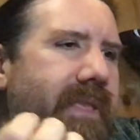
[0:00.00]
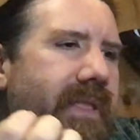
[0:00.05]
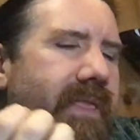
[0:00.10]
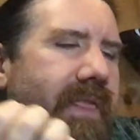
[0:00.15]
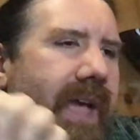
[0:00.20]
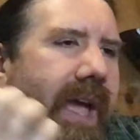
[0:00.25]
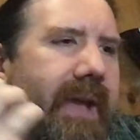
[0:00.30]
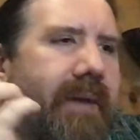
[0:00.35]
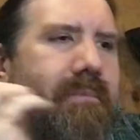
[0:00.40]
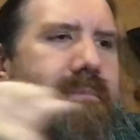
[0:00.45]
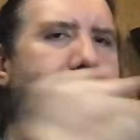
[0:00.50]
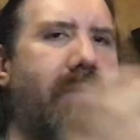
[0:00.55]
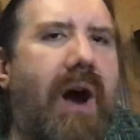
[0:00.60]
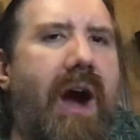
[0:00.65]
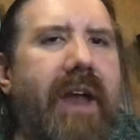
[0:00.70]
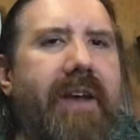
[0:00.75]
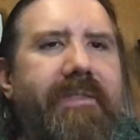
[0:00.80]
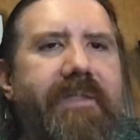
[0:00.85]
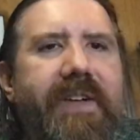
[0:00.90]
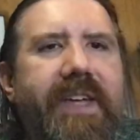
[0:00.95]
like
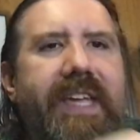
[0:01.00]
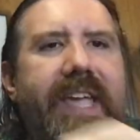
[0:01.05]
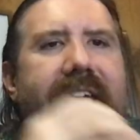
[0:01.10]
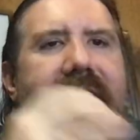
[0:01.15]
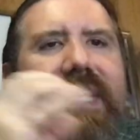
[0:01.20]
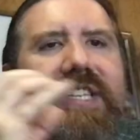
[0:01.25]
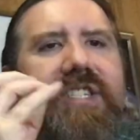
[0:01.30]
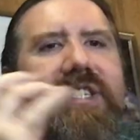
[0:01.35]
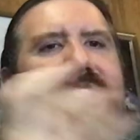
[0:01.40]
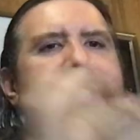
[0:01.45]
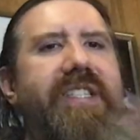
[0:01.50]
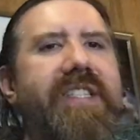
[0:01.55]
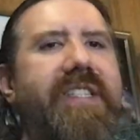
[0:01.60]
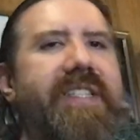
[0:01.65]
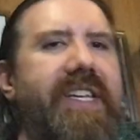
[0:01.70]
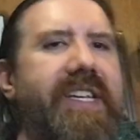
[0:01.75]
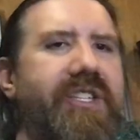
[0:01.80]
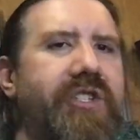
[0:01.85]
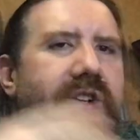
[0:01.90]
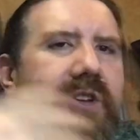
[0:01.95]
modifications and
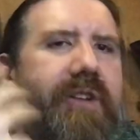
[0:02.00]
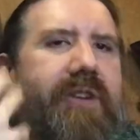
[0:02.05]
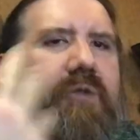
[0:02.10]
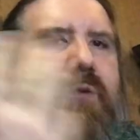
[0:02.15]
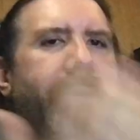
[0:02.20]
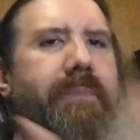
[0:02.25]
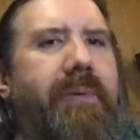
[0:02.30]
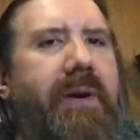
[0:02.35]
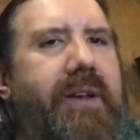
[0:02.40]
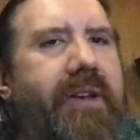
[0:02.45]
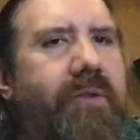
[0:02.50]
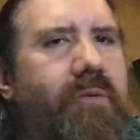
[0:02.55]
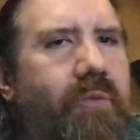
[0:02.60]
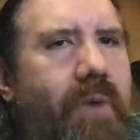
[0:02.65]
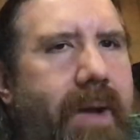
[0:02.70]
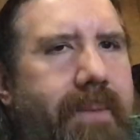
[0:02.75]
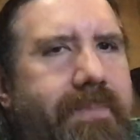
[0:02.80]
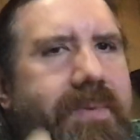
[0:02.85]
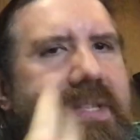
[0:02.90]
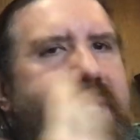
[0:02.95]
things you can equip on your
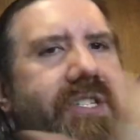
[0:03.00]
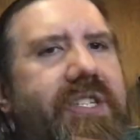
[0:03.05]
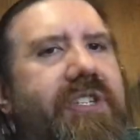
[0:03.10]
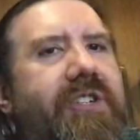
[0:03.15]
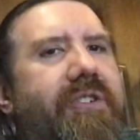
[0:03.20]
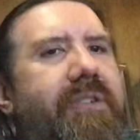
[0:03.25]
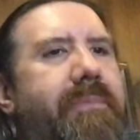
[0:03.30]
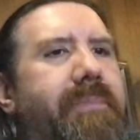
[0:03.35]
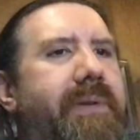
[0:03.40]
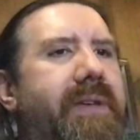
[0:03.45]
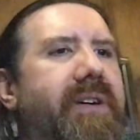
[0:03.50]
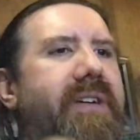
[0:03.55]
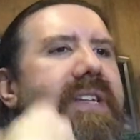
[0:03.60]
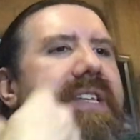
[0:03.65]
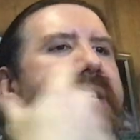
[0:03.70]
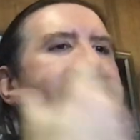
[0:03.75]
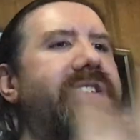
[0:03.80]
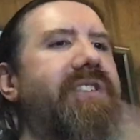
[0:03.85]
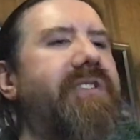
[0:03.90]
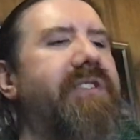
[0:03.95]
weapons and your
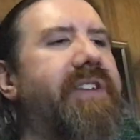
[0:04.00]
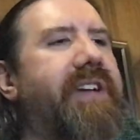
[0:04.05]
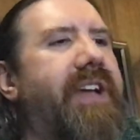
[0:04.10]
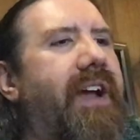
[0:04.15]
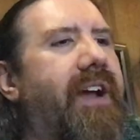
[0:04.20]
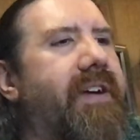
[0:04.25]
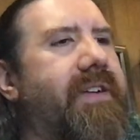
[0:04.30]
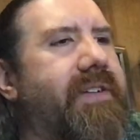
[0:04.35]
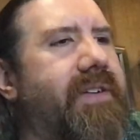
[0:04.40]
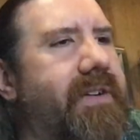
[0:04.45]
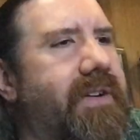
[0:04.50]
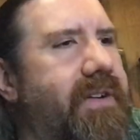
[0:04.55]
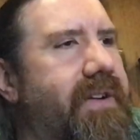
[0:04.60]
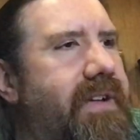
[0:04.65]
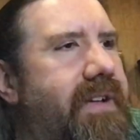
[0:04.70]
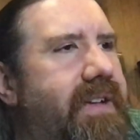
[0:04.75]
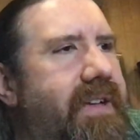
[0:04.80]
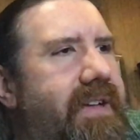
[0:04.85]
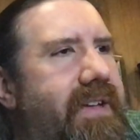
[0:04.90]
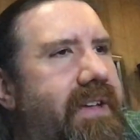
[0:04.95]
abilities and your character,
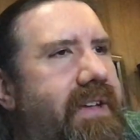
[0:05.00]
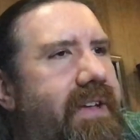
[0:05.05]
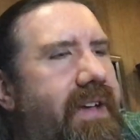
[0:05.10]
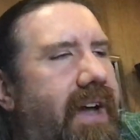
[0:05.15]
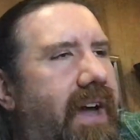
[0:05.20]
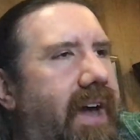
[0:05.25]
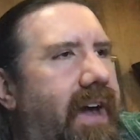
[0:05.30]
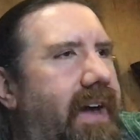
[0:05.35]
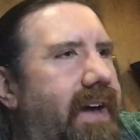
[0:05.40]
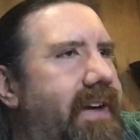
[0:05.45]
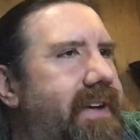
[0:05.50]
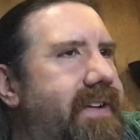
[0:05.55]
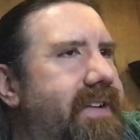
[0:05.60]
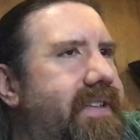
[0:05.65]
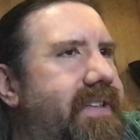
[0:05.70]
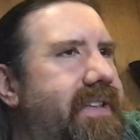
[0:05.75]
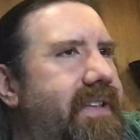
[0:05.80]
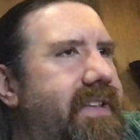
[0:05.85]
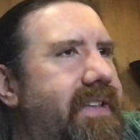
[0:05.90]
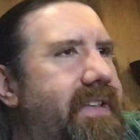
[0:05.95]

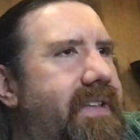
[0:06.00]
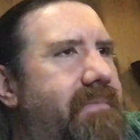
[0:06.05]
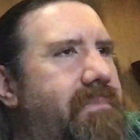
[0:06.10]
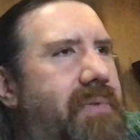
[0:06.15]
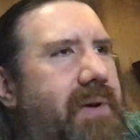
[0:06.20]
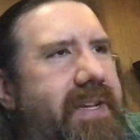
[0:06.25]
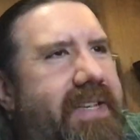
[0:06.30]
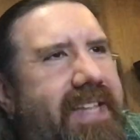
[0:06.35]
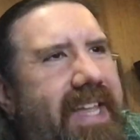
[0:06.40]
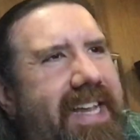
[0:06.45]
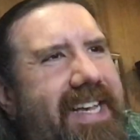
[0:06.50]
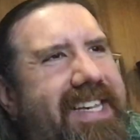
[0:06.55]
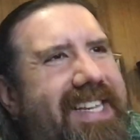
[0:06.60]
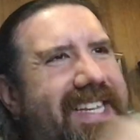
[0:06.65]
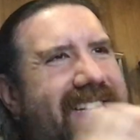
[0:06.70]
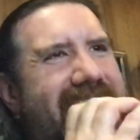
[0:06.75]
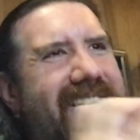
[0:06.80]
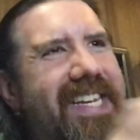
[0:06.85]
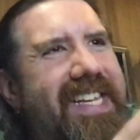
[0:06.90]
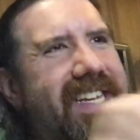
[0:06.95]
but they
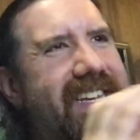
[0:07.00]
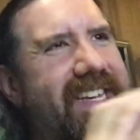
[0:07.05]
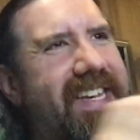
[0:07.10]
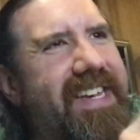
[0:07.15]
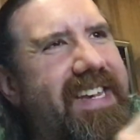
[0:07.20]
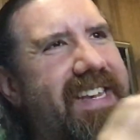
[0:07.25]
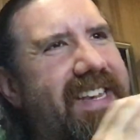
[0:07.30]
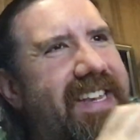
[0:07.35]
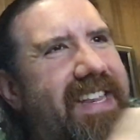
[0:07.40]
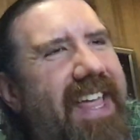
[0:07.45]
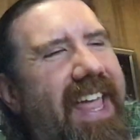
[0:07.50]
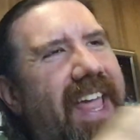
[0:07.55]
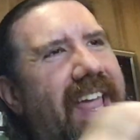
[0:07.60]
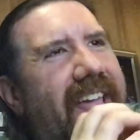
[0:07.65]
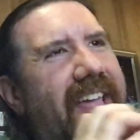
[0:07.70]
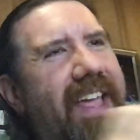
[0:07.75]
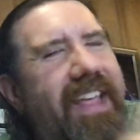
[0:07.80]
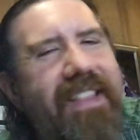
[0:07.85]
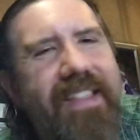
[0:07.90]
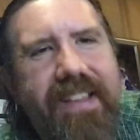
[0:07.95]
didn't.
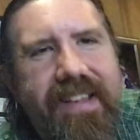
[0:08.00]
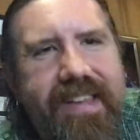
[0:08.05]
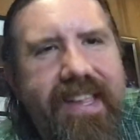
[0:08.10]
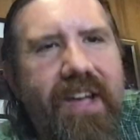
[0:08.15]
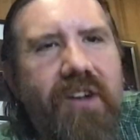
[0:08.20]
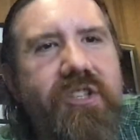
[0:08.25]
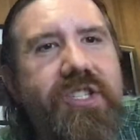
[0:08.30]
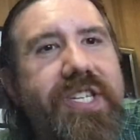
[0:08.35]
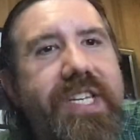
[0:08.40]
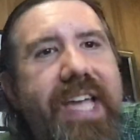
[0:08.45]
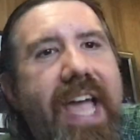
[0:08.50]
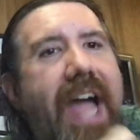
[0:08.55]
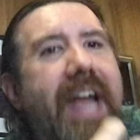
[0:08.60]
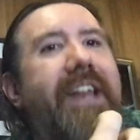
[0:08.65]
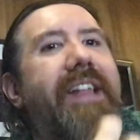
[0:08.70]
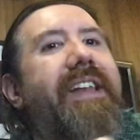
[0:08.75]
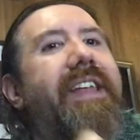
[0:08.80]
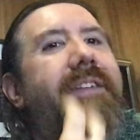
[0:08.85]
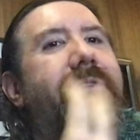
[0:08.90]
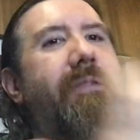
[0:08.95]
They in the DLC
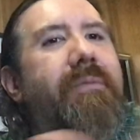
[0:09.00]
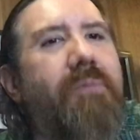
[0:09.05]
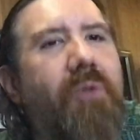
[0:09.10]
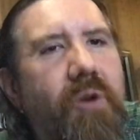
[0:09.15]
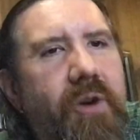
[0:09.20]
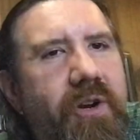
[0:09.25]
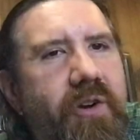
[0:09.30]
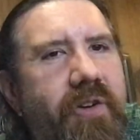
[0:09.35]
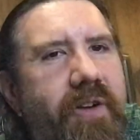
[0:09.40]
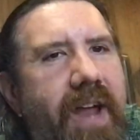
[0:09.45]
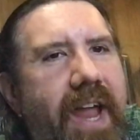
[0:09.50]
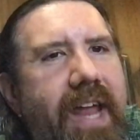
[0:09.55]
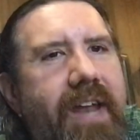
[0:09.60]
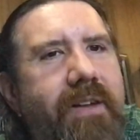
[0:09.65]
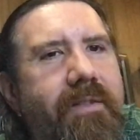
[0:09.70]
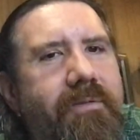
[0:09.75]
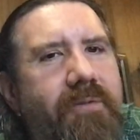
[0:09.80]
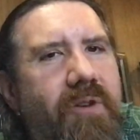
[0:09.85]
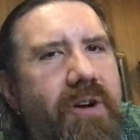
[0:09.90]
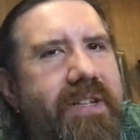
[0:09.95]
added even more
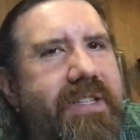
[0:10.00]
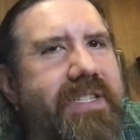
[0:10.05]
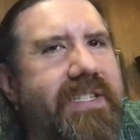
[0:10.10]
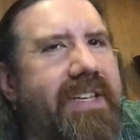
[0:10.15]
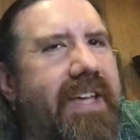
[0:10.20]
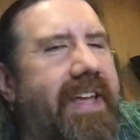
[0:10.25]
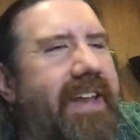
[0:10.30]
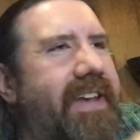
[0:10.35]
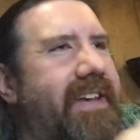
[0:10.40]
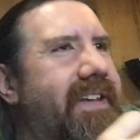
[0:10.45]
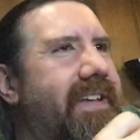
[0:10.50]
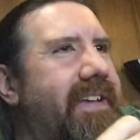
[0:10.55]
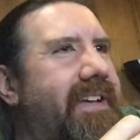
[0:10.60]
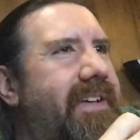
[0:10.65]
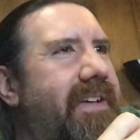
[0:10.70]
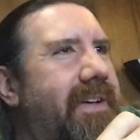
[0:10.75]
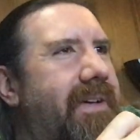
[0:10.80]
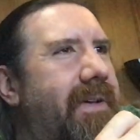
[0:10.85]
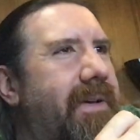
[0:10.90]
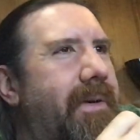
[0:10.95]
creative ones, and
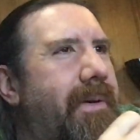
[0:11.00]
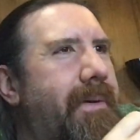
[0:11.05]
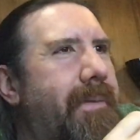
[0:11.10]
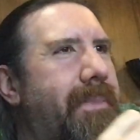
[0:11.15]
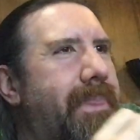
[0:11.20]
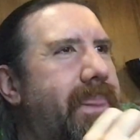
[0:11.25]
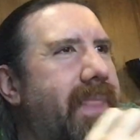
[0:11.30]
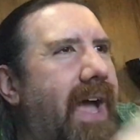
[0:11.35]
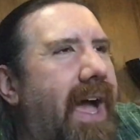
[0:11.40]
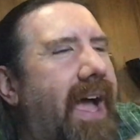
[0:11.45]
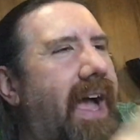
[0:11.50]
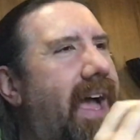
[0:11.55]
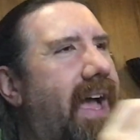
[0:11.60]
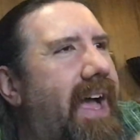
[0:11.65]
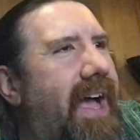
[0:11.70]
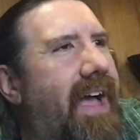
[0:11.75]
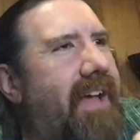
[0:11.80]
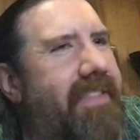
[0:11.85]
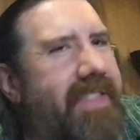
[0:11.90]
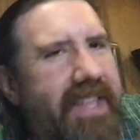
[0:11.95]

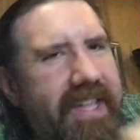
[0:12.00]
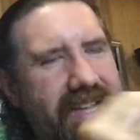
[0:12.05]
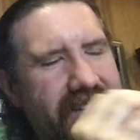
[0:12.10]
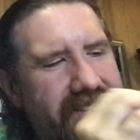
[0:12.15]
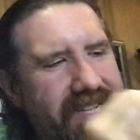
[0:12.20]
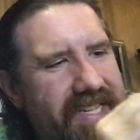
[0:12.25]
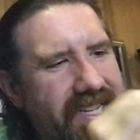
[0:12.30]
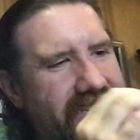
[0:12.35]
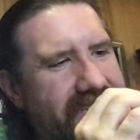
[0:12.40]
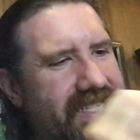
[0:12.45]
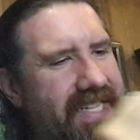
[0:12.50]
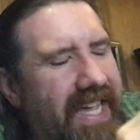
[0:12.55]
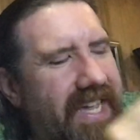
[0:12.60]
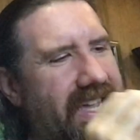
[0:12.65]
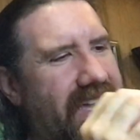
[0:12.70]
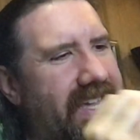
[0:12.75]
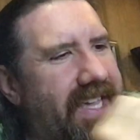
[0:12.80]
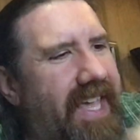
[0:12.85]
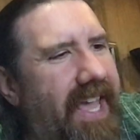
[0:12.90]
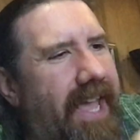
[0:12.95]
I think it's like
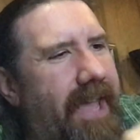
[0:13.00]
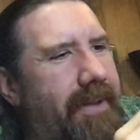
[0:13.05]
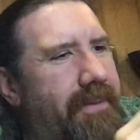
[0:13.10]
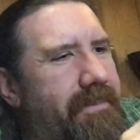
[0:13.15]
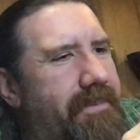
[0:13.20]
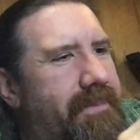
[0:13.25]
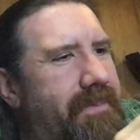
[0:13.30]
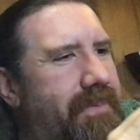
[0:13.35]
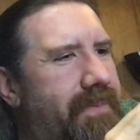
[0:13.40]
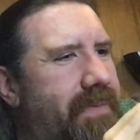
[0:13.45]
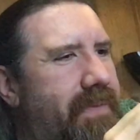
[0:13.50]
a game